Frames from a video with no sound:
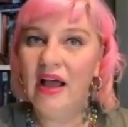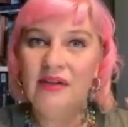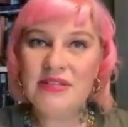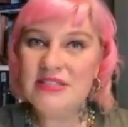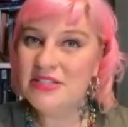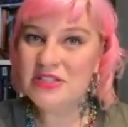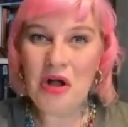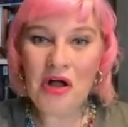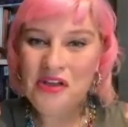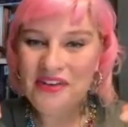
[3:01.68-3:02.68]
was just
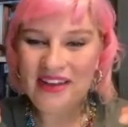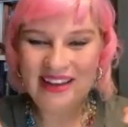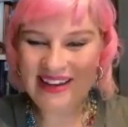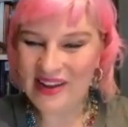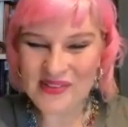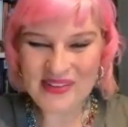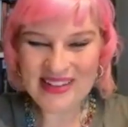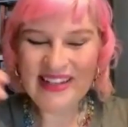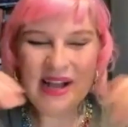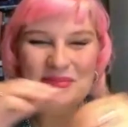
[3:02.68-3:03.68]
called,
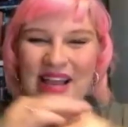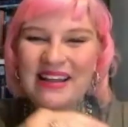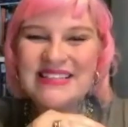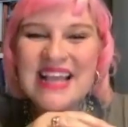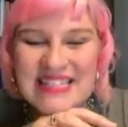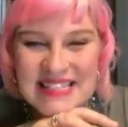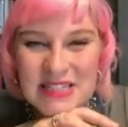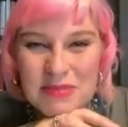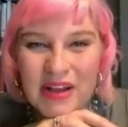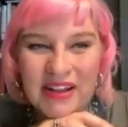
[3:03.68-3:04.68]
come down and taste
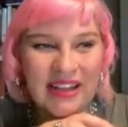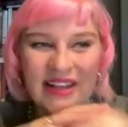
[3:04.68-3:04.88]
this, Molly.